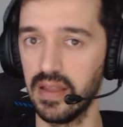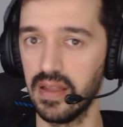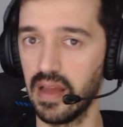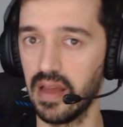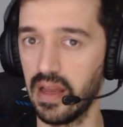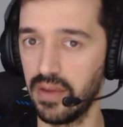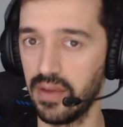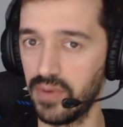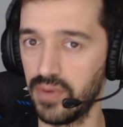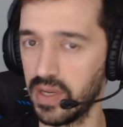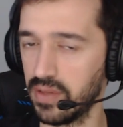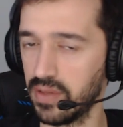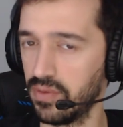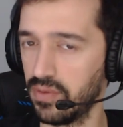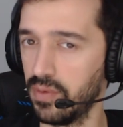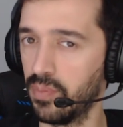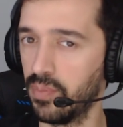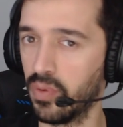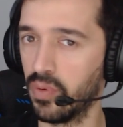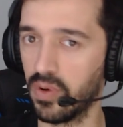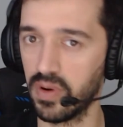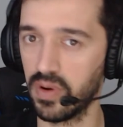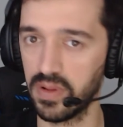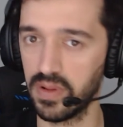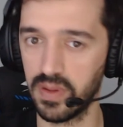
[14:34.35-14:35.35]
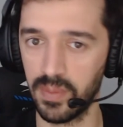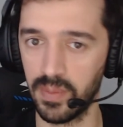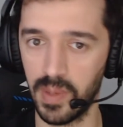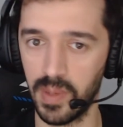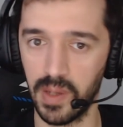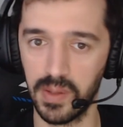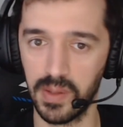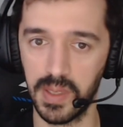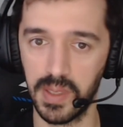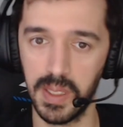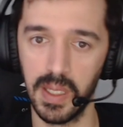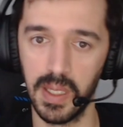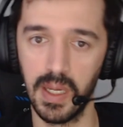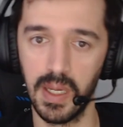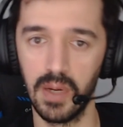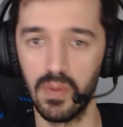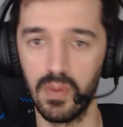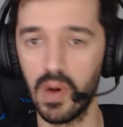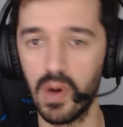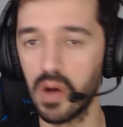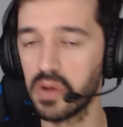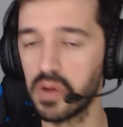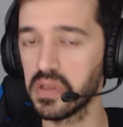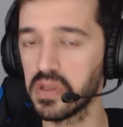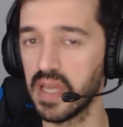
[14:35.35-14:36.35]
I read a report about the
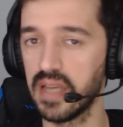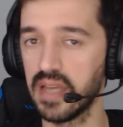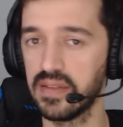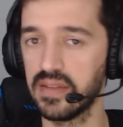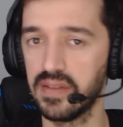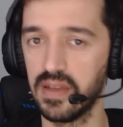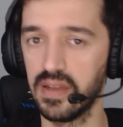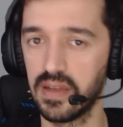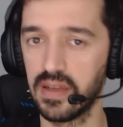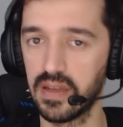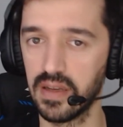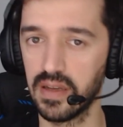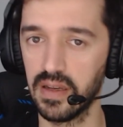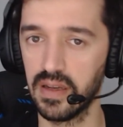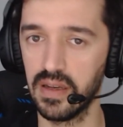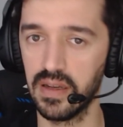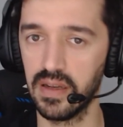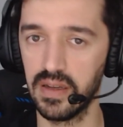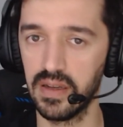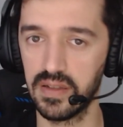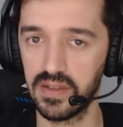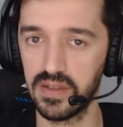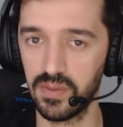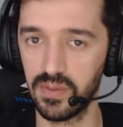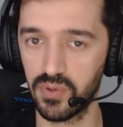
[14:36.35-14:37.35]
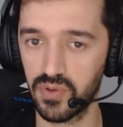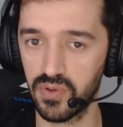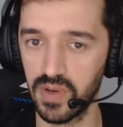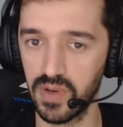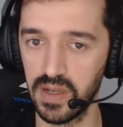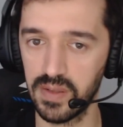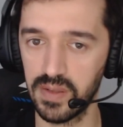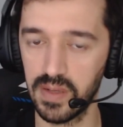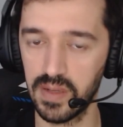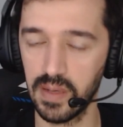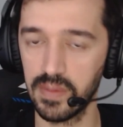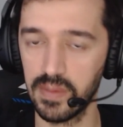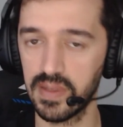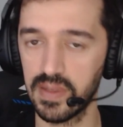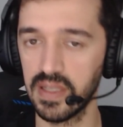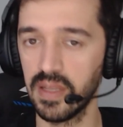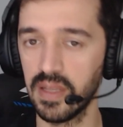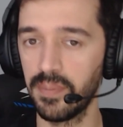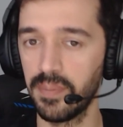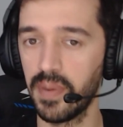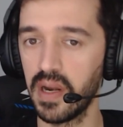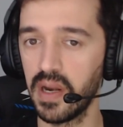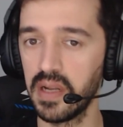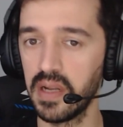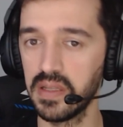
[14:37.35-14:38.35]
WoW Classic subscriptions, and
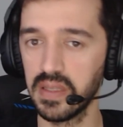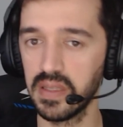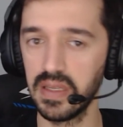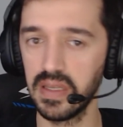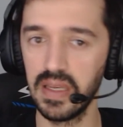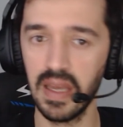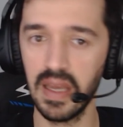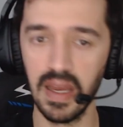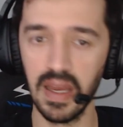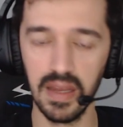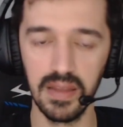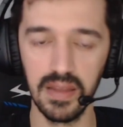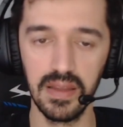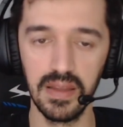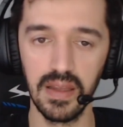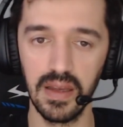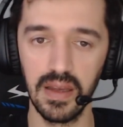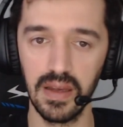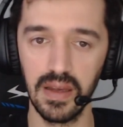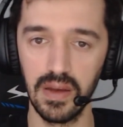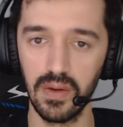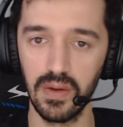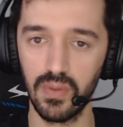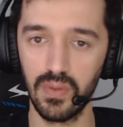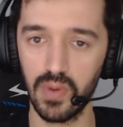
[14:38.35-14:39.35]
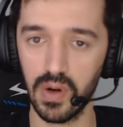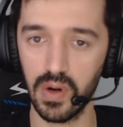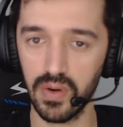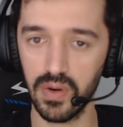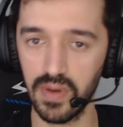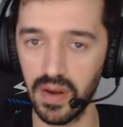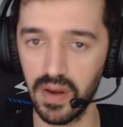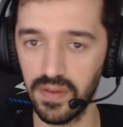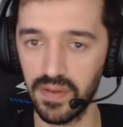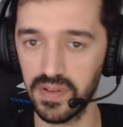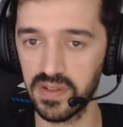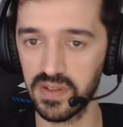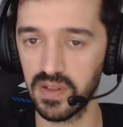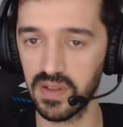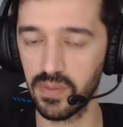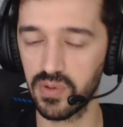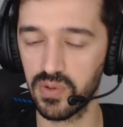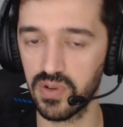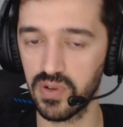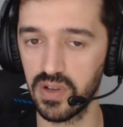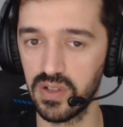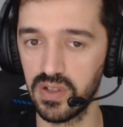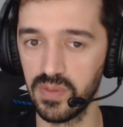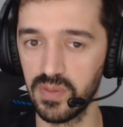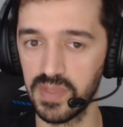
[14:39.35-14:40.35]
apparently the Warcraft
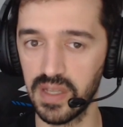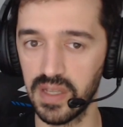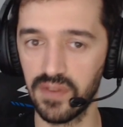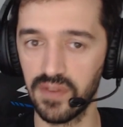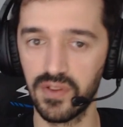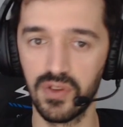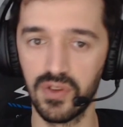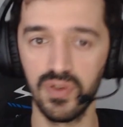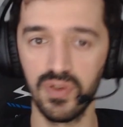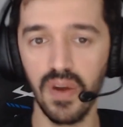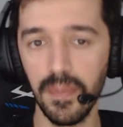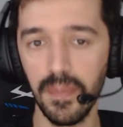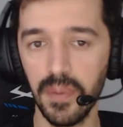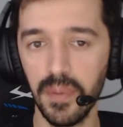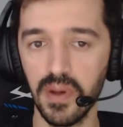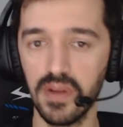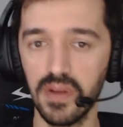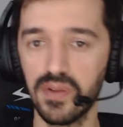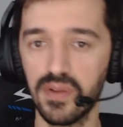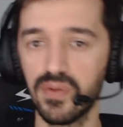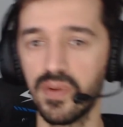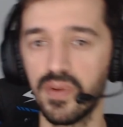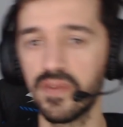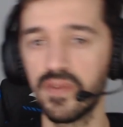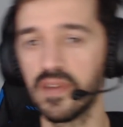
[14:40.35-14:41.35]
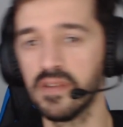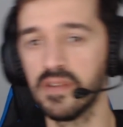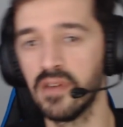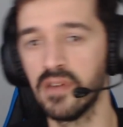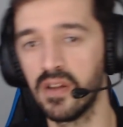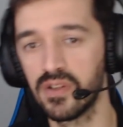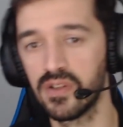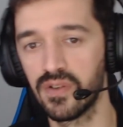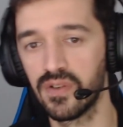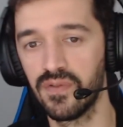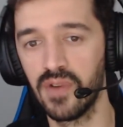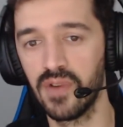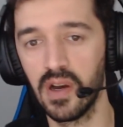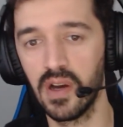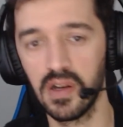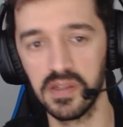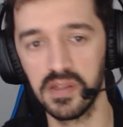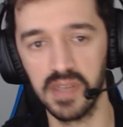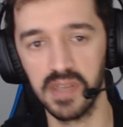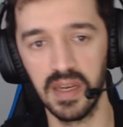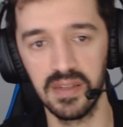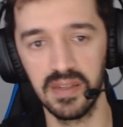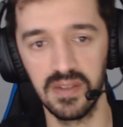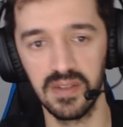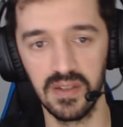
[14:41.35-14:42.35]
subscriptions have tripled with the launch of WoW
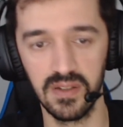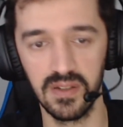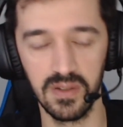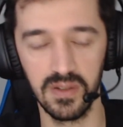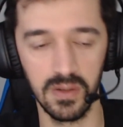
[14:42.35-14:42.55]
Classic.